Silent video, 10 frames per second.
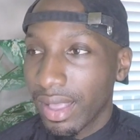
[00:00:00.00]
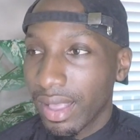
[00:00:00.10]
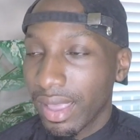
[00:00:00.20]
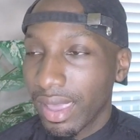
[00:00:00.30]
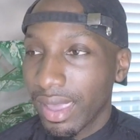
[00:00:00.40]

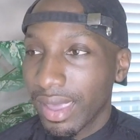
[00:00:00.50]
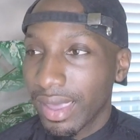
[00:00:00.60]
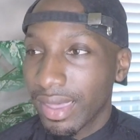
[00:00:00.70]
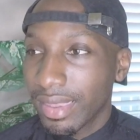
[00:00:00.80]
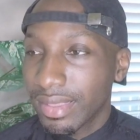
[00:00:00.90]

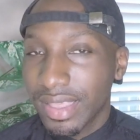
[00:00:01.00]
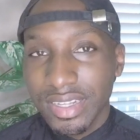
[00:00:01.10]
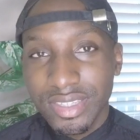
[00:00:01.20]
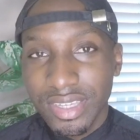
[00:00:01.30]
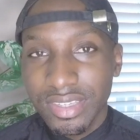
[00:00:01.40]
And then
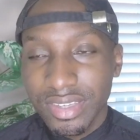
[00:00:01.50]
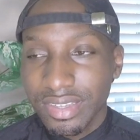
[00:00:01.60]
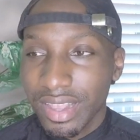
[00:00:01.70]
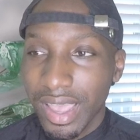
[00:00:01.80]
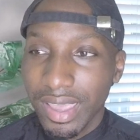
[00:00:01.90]
she's
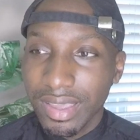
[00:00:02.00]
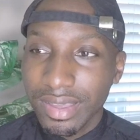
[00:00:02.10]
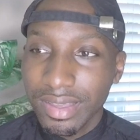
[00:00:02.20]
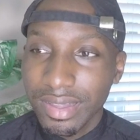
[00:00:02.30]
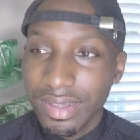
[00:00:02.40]
just like,
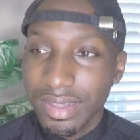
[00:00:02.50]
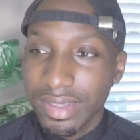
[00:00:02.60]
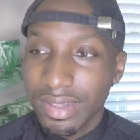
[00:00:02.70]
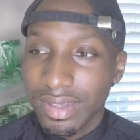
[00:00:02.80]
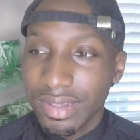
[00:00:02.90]

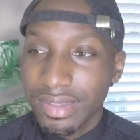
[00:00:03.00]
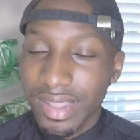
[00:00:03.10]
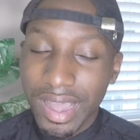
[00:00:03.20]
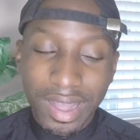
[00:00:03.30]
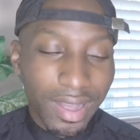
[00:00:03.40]

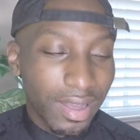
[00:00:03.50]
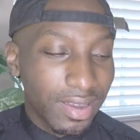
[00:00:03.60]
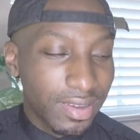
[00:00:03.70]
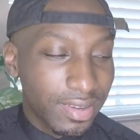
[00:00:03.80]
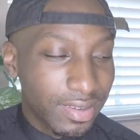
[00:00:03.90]
"Nah."